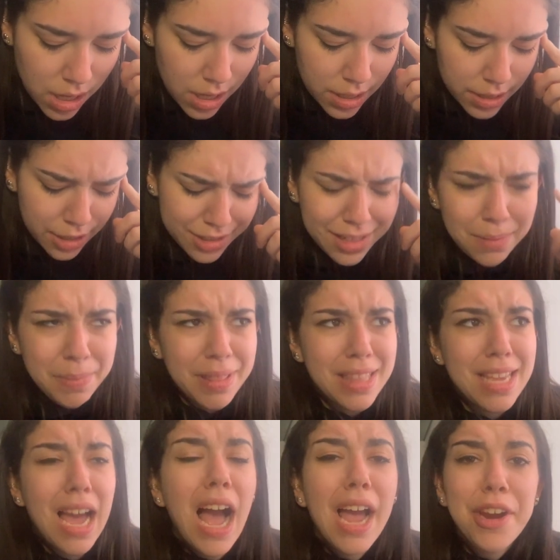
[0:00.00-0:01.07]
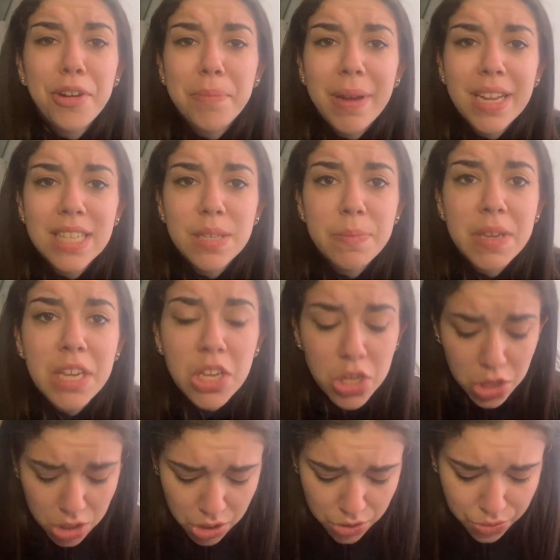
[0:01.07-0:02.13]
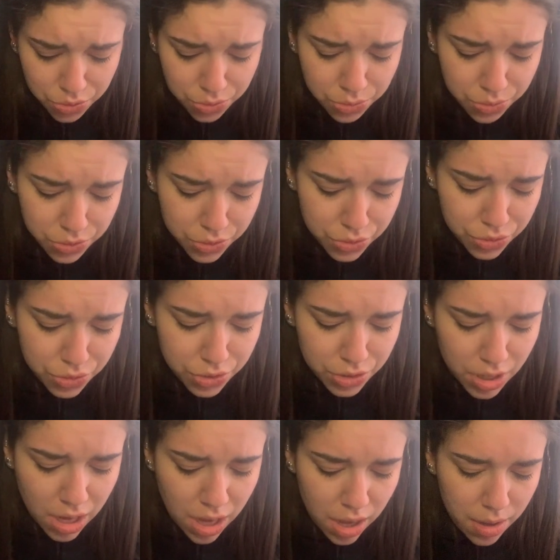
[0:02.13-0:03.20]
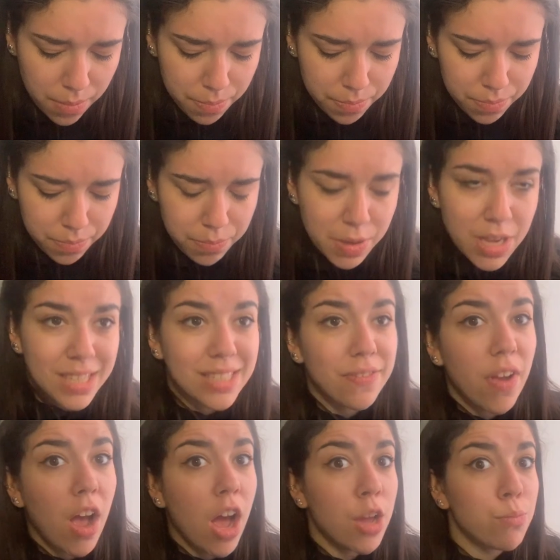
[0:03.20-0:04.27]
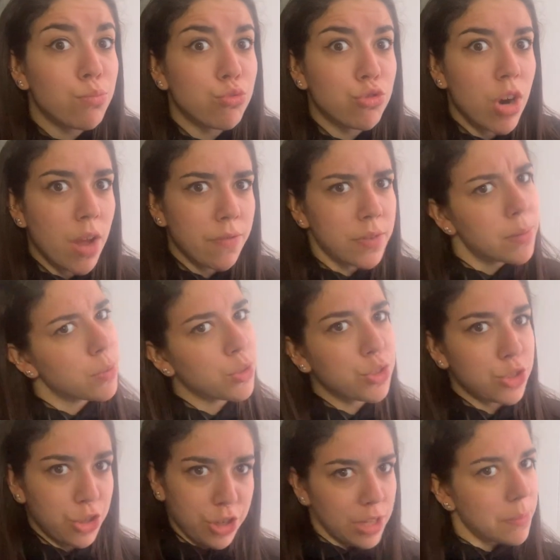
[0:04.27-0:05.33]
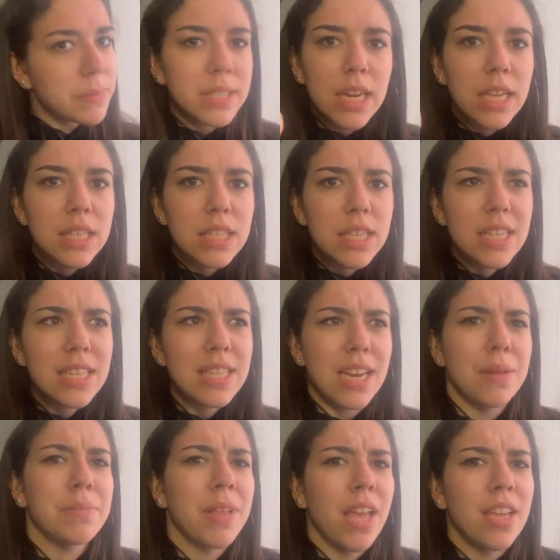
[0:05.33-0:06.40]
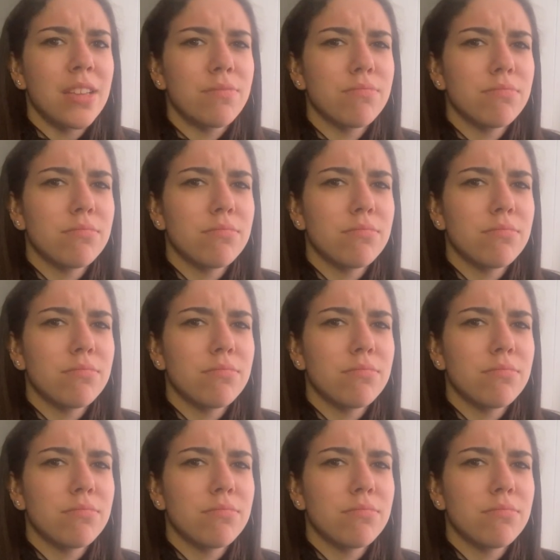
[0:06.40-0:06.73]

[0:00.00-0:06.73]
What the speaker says: There's something about the iron mines being closed because of unprofitable circumstances. I'm like,